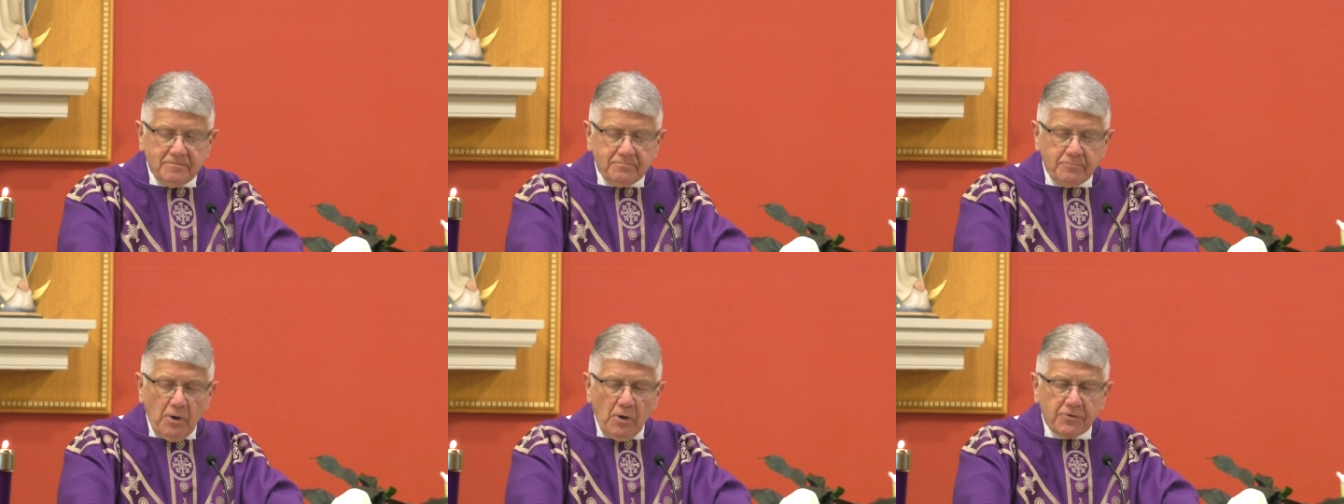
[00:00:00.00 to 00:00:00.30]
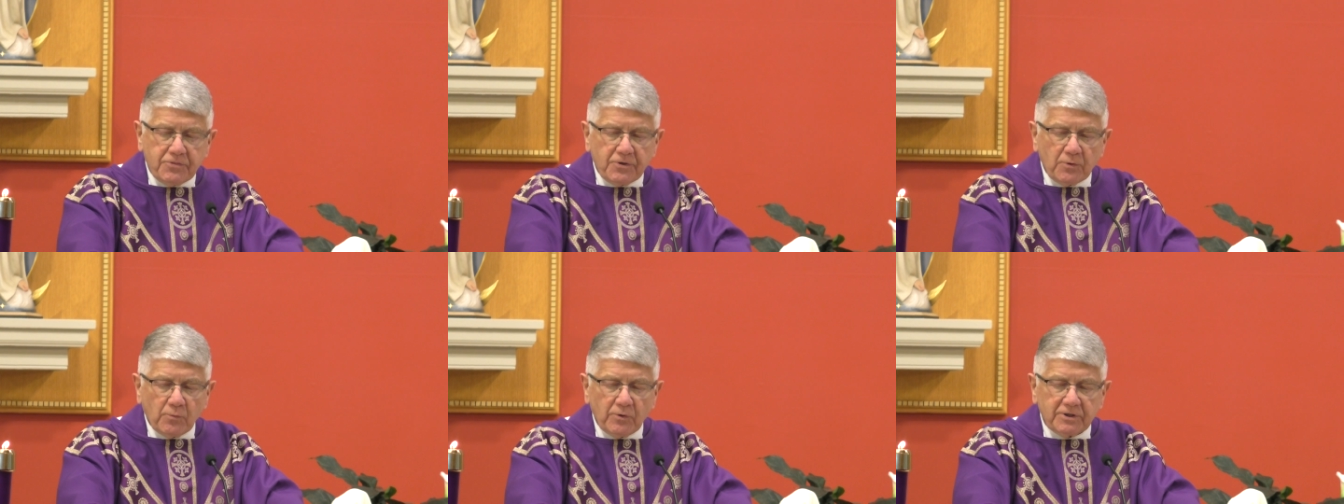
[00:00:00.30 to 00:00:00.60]

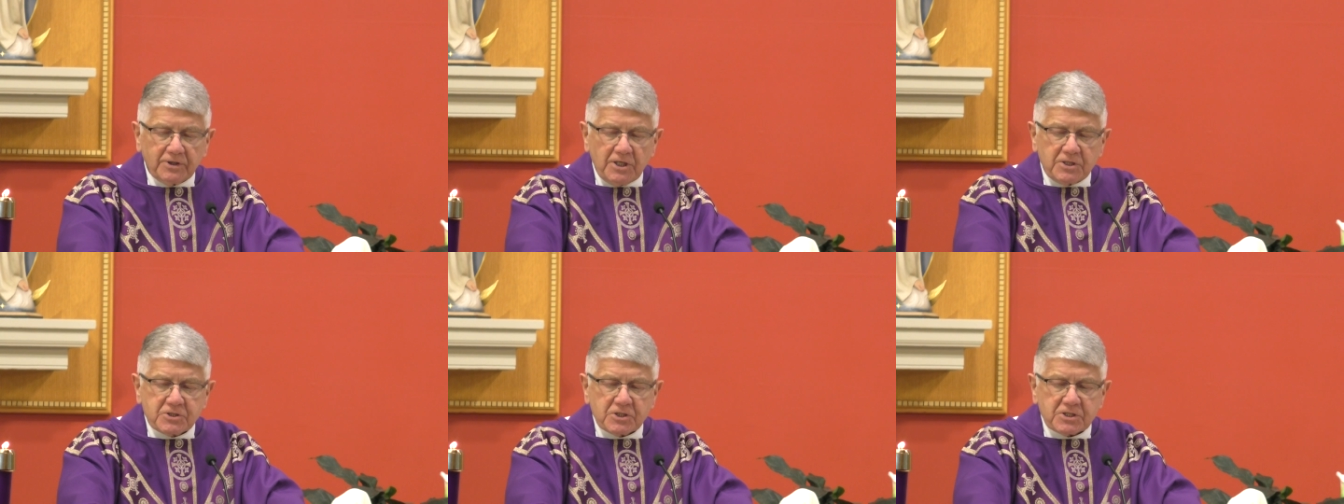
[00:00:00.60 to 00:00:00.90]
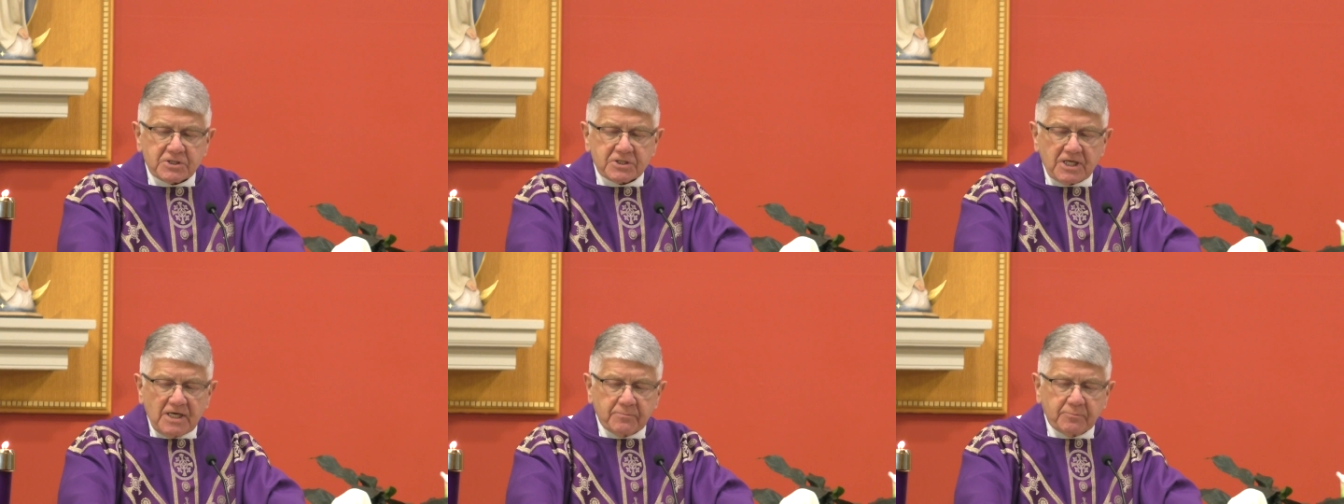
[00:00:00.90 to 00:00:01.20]
Both the
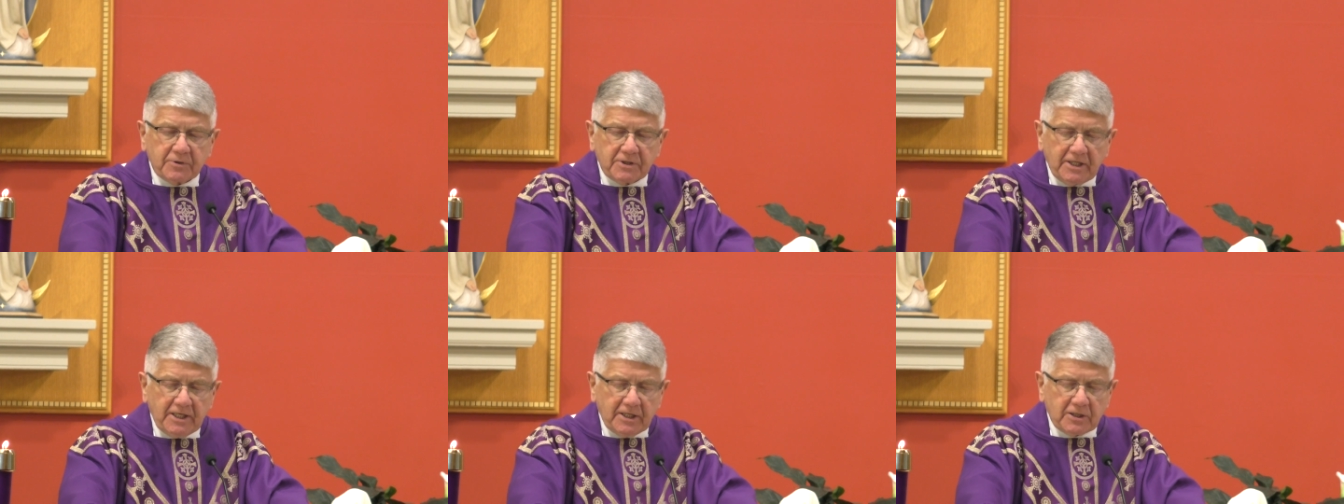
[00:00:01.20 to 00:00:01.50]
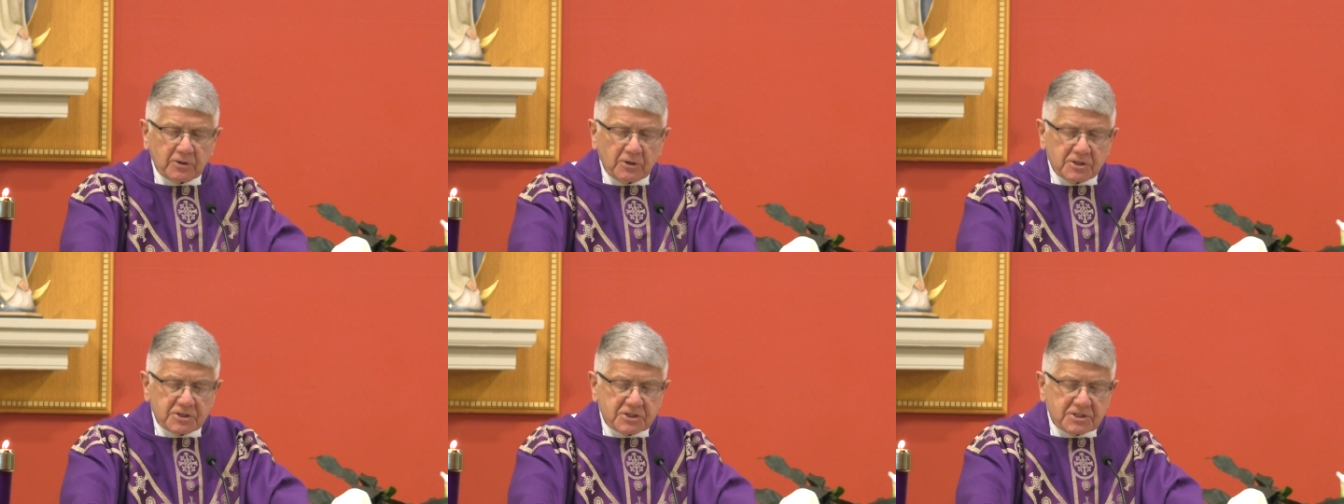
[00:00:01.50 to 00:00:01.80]
religious and
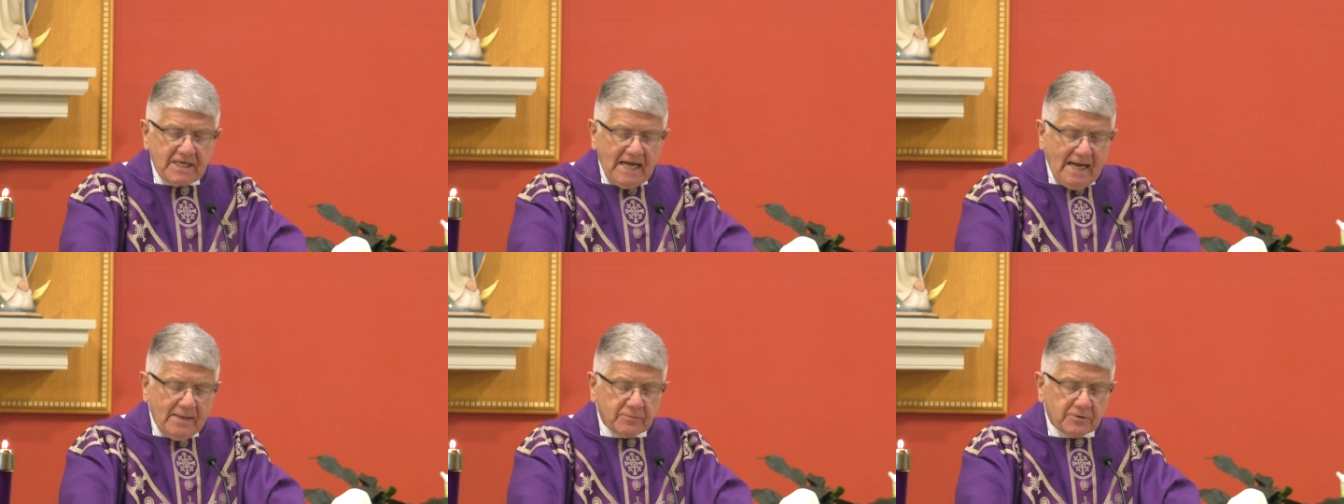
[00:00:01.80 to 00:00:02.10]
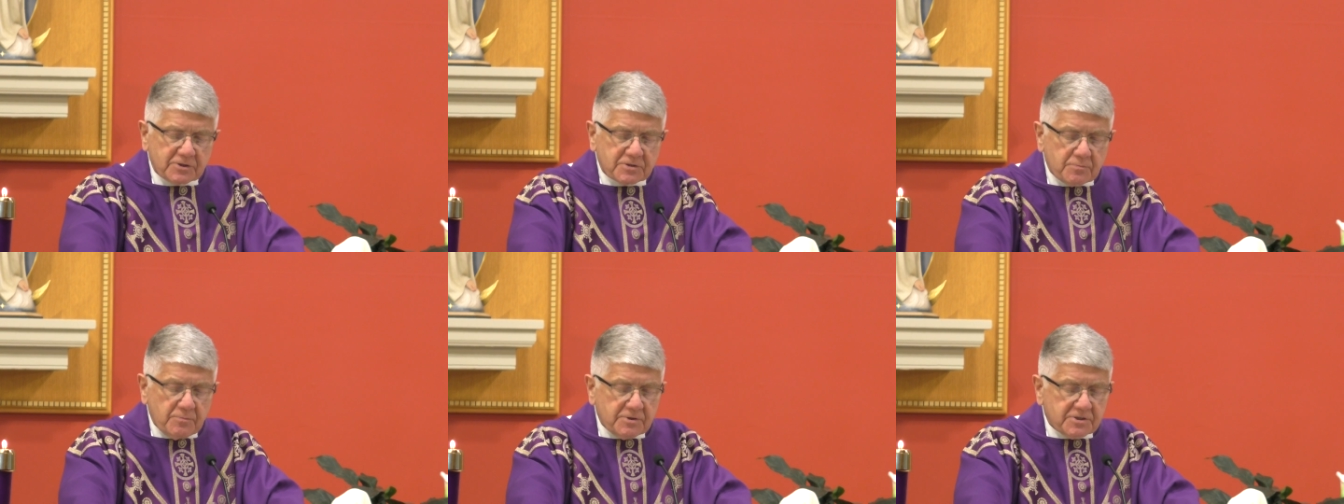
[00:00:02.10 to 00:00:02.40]
political
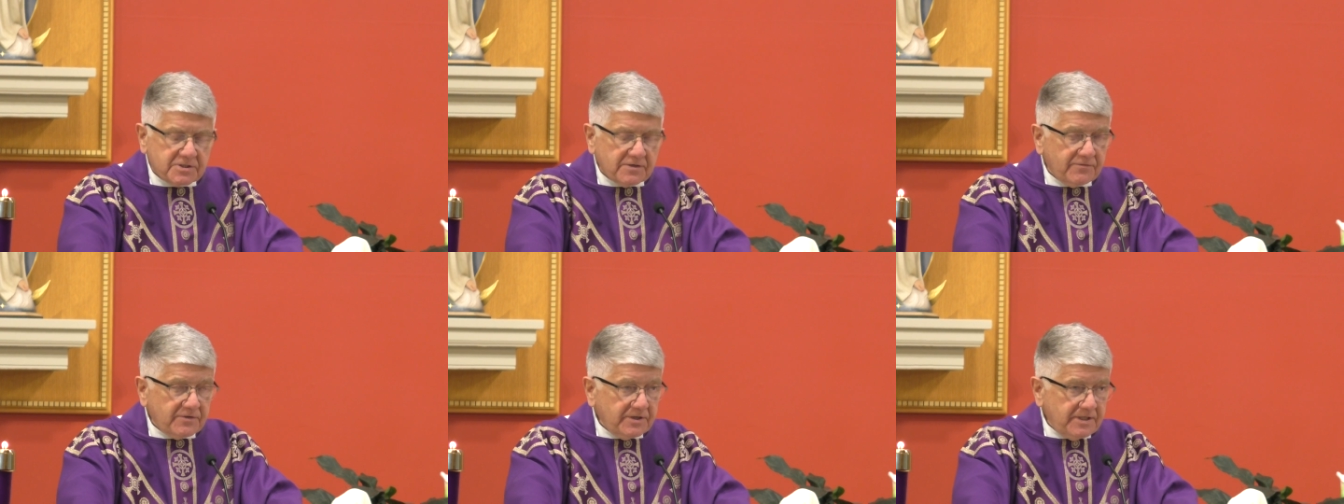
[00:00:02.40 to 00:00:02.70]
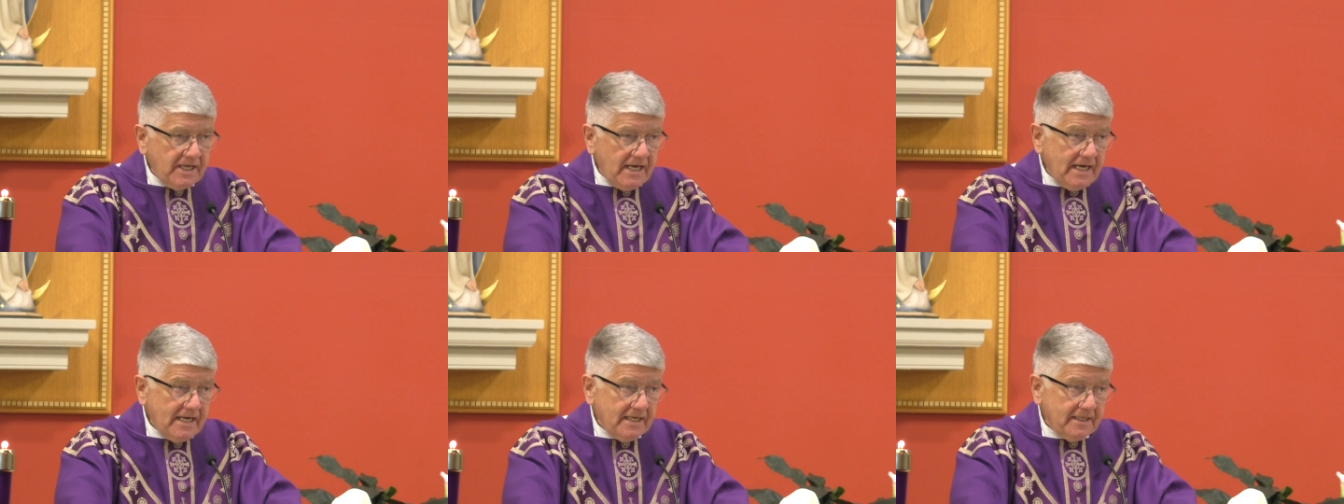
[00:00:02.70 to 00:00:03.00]
establishments of the
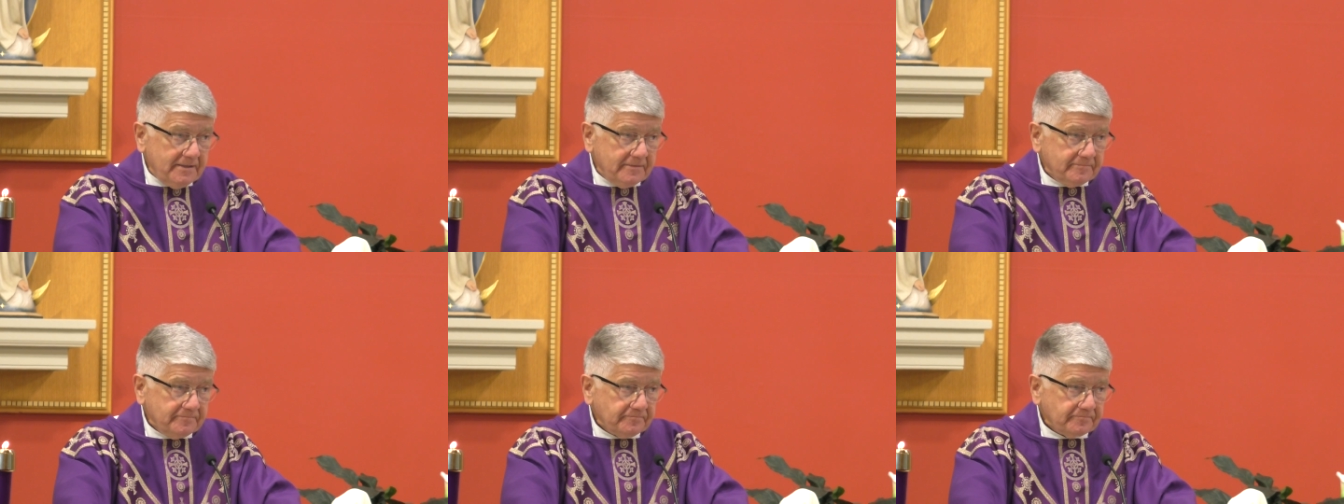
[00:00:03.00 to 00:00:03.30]
day.